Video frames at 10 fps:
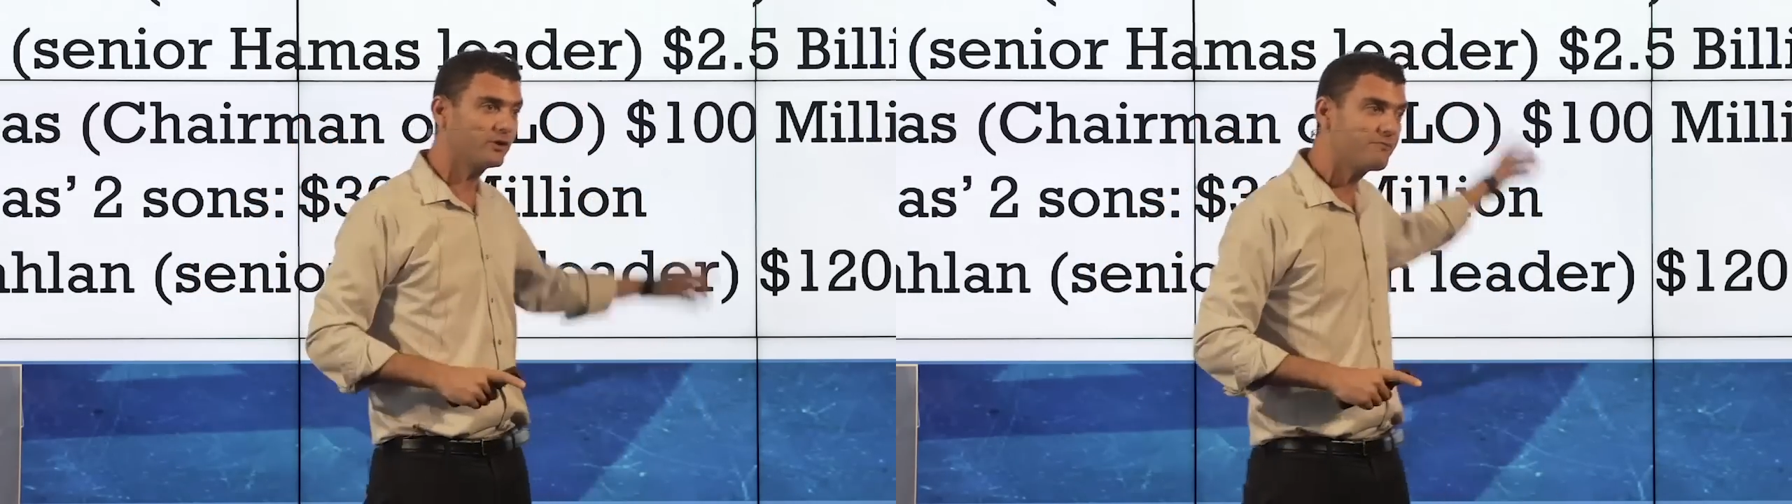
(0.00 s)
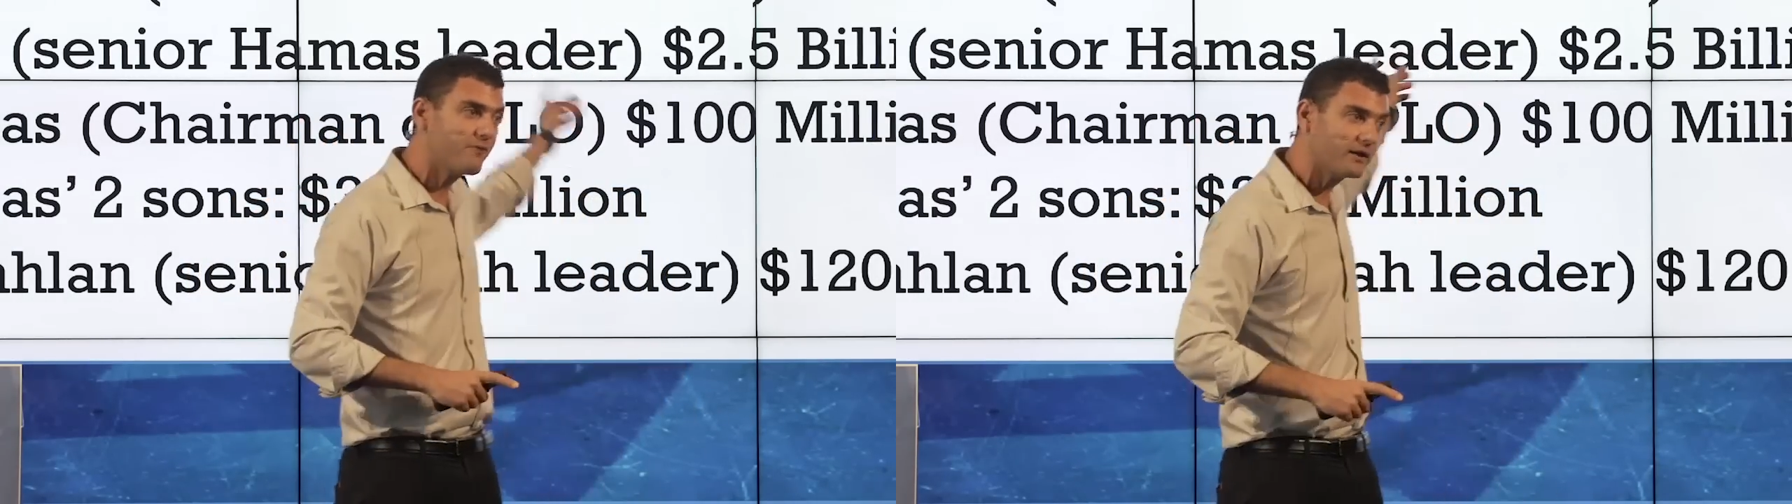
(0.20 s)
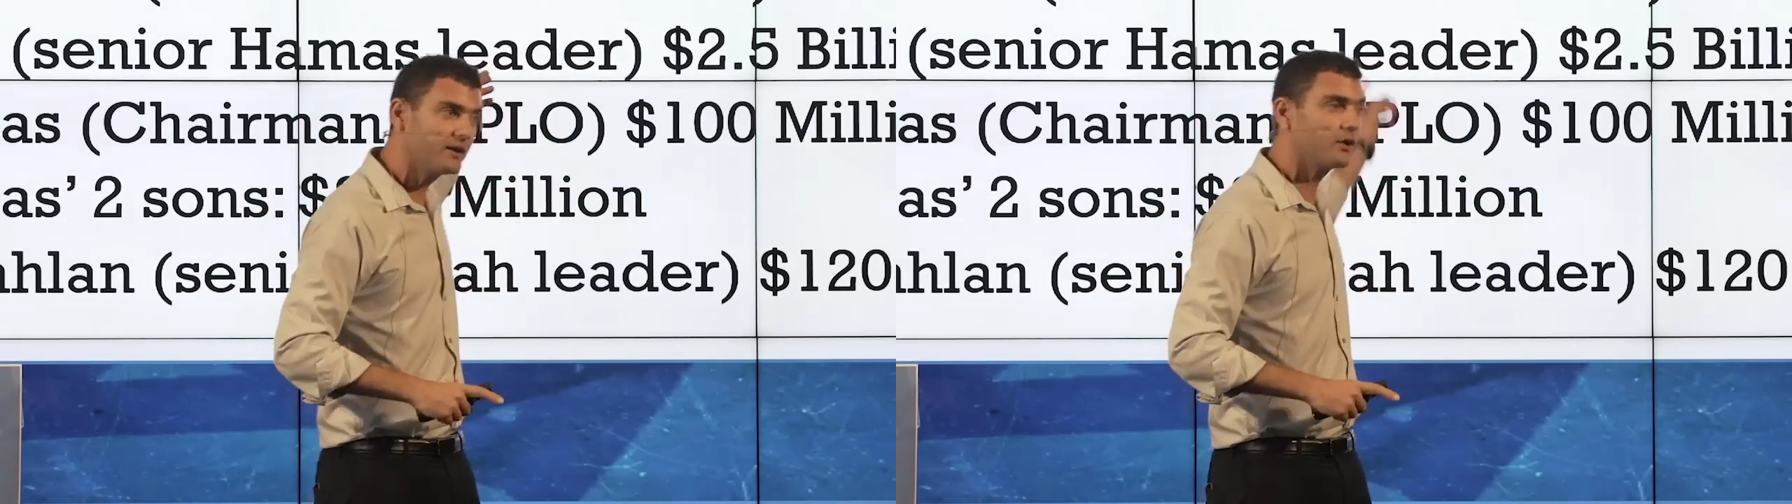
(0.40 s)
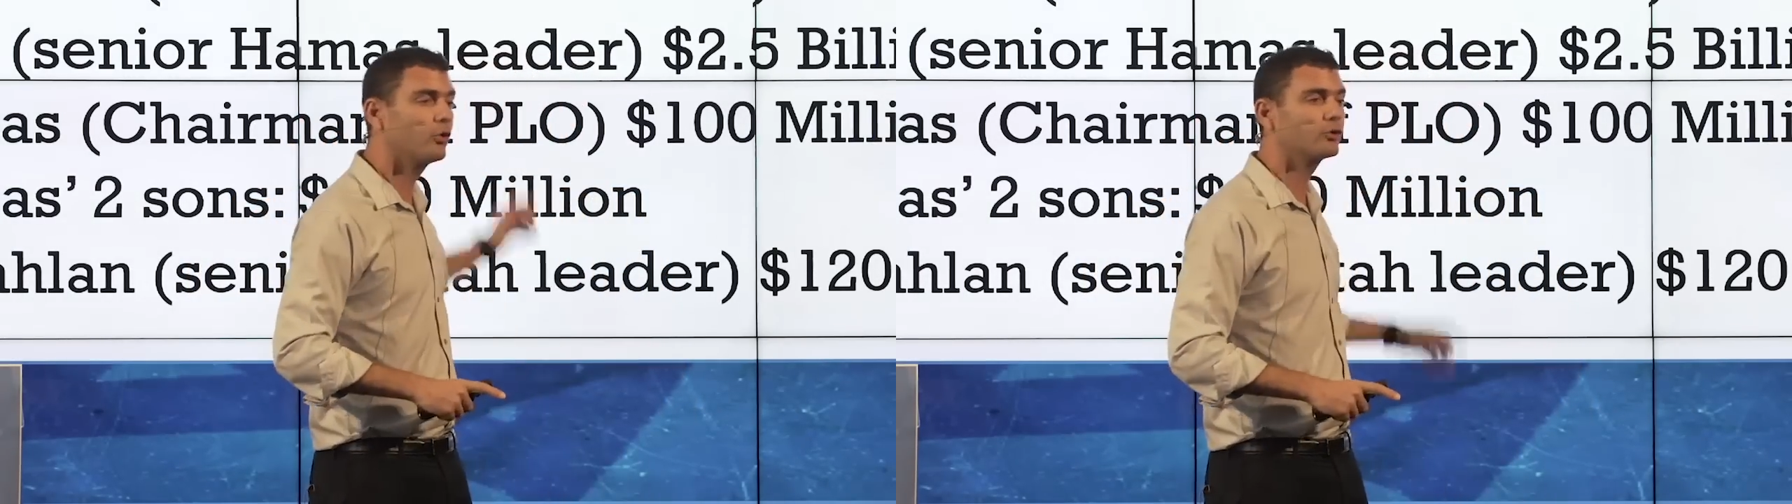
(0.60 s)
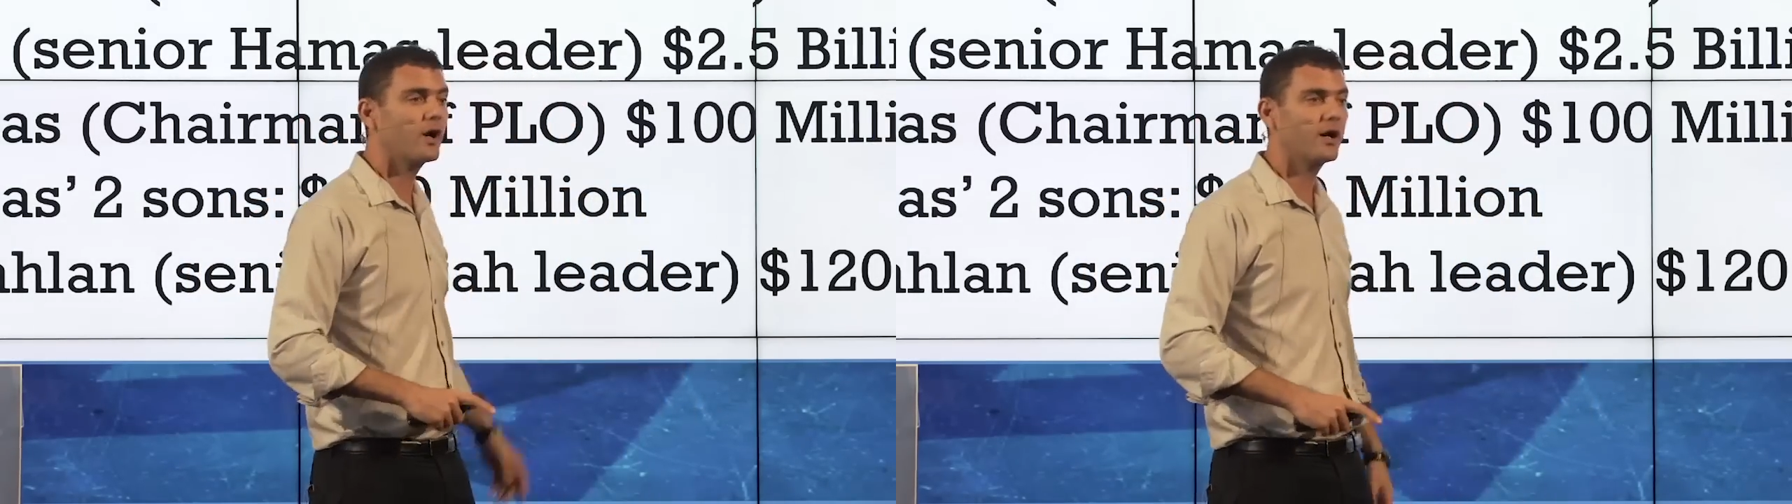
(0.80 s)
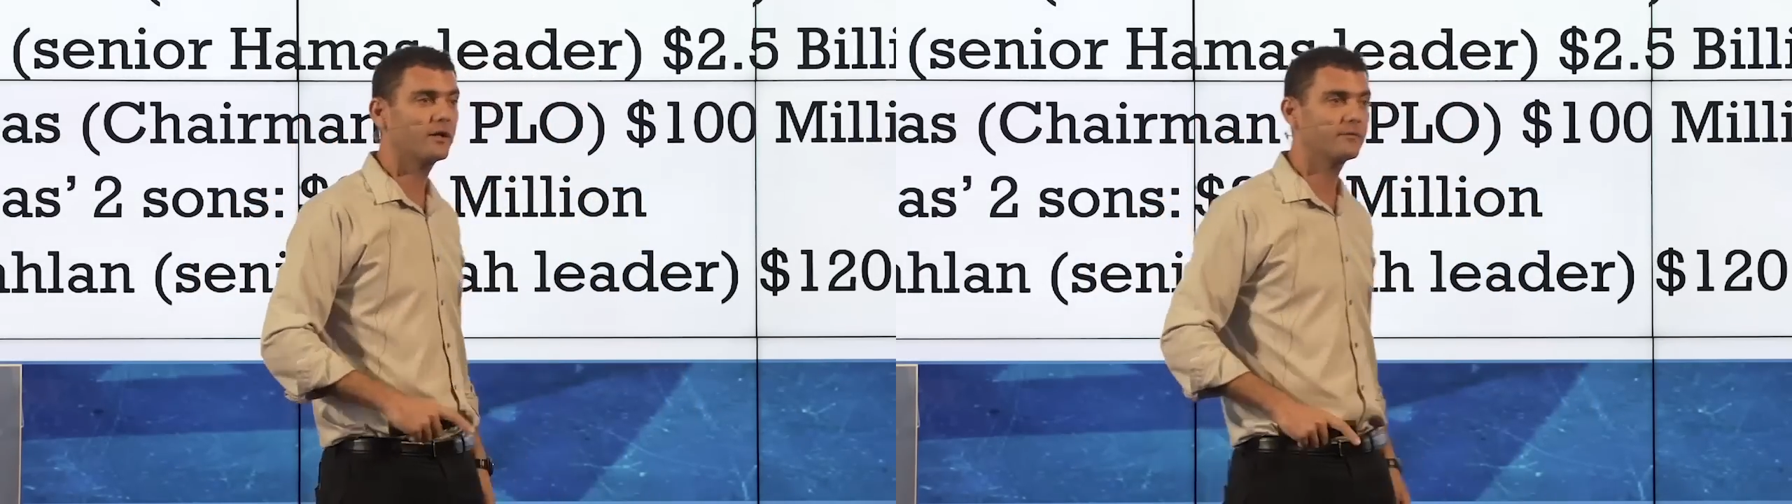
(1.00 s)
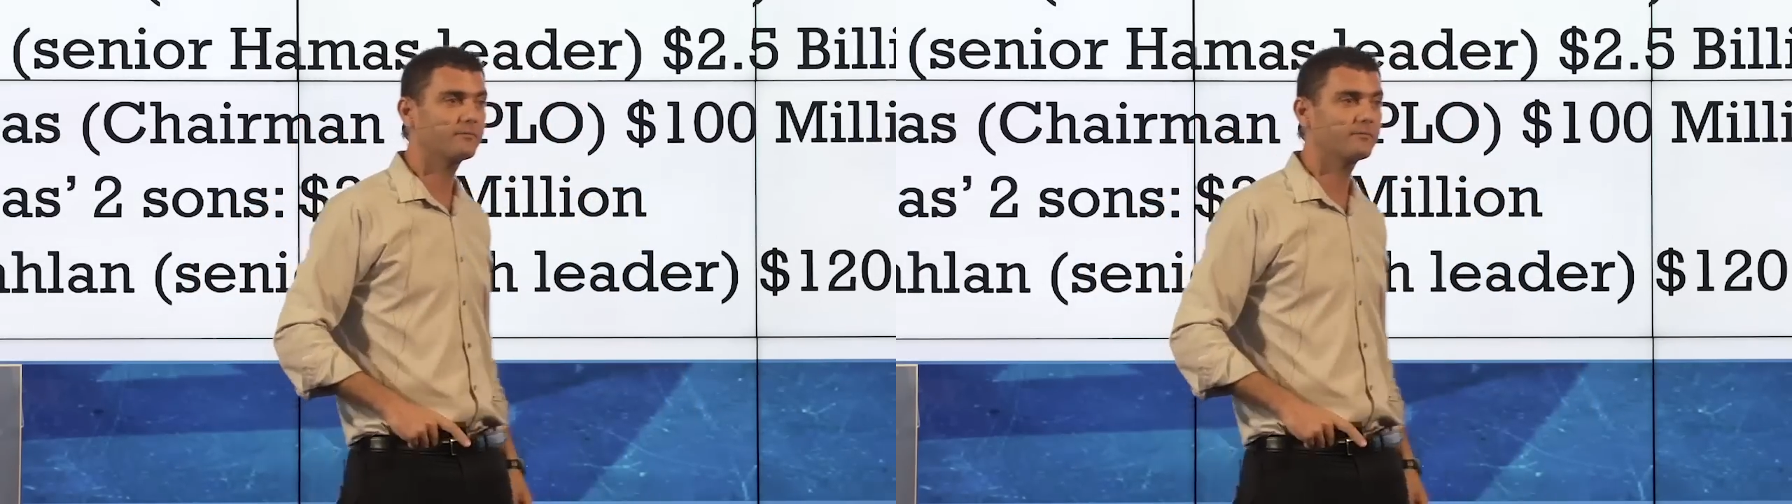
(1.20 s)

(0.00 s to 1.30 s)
defunding UNRWA.